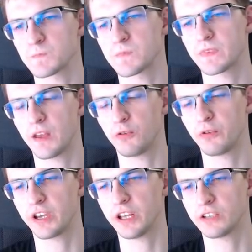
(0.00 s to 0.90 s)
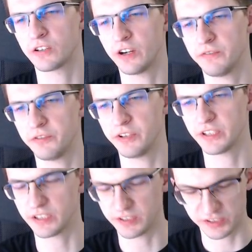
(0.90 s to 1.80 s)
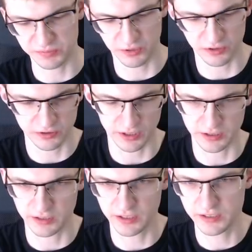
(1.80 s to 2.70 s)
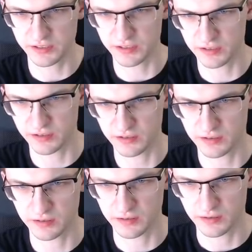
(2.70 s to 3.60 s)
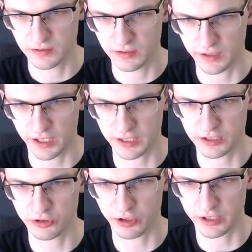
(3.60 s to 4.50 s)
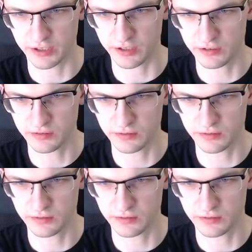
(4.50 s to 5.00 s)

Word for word: Now we gather everything that is smaller than this and greater.